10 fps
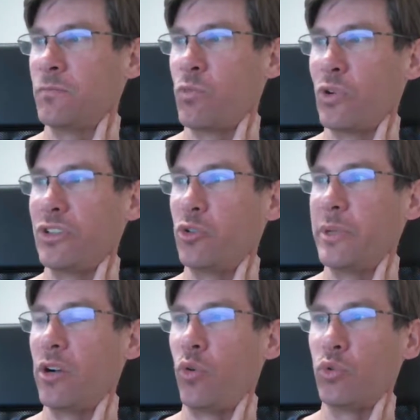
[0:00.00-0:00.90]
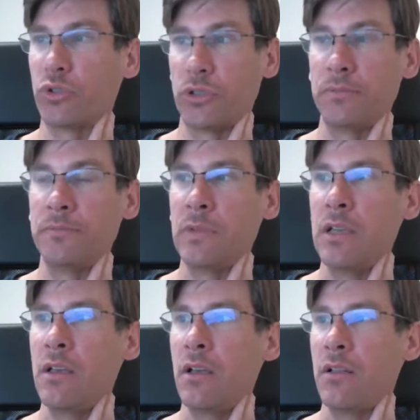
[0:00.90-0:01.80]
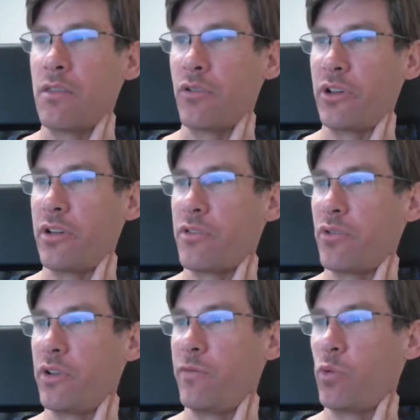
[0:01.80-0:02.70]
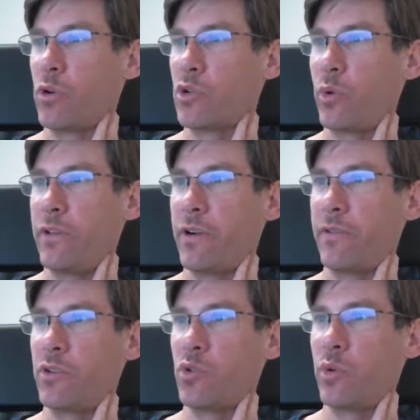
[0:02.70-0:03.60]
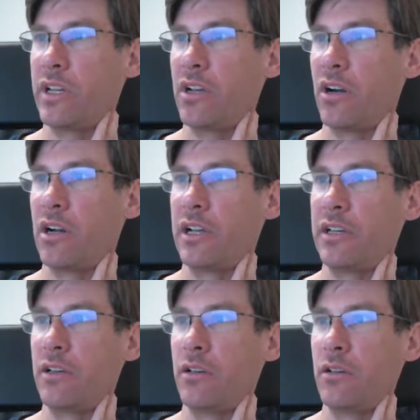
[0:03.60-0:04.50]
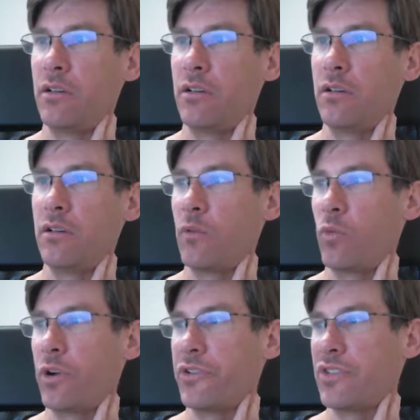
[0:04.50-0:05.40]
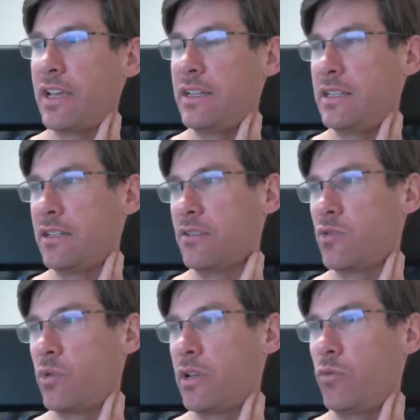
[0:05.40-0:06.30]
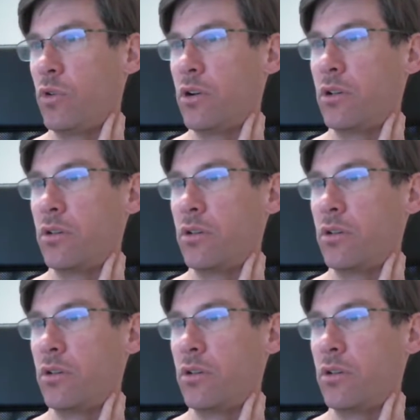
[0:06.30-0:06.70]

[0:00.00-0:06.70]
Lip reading: we're a little bit older, 30 to 34, 25 to 29, whereas 18 to 21,